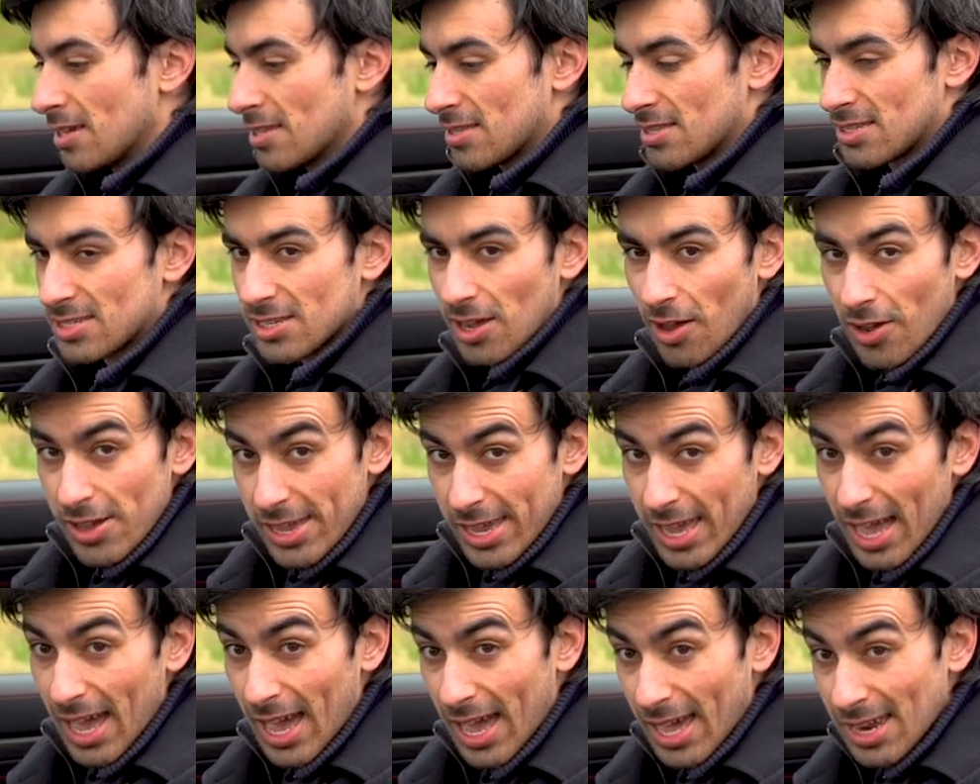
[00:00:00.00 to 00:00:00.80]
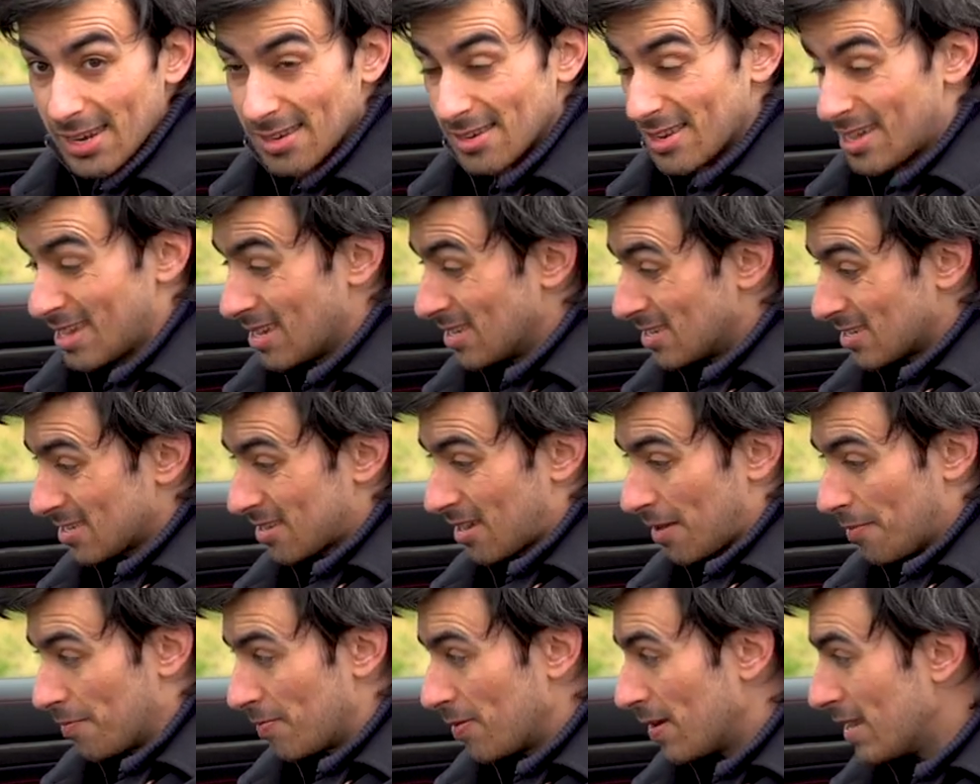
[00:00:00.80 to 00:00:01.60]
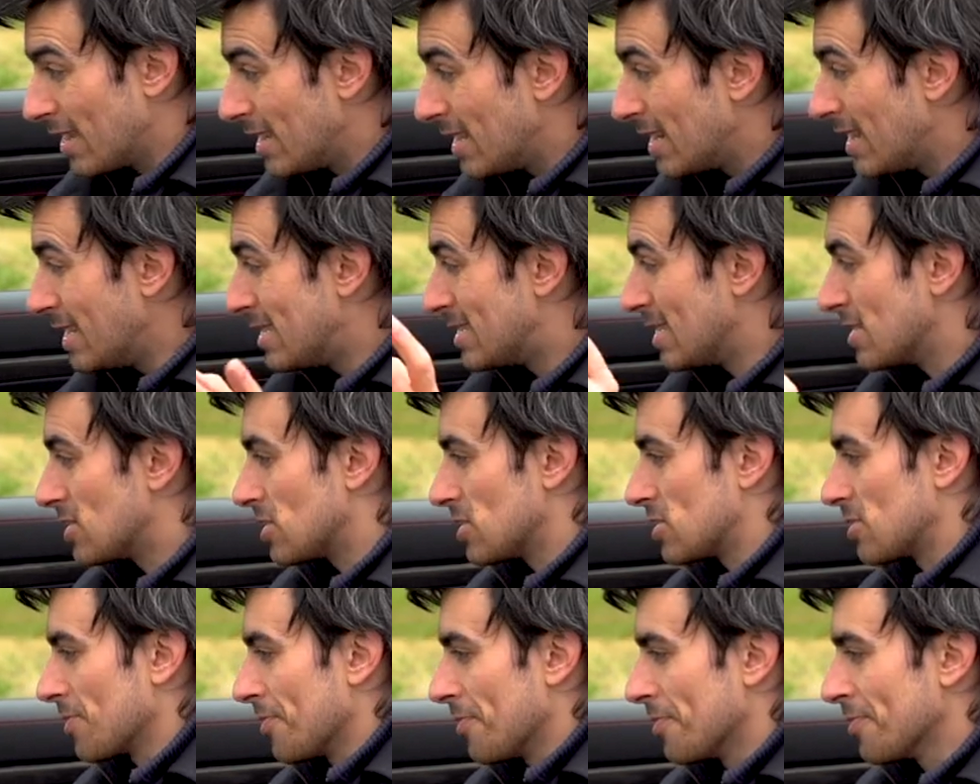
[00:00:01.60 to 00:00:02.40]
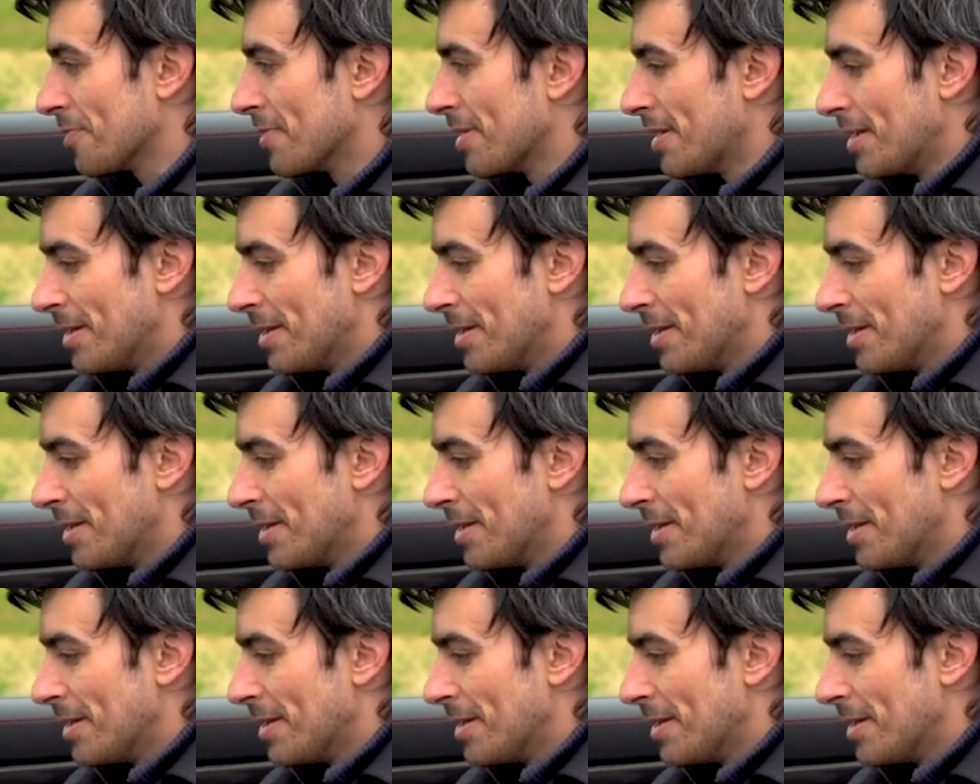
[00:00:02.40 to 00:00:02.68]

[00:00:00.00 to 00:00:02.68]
The Taycan is completely digital,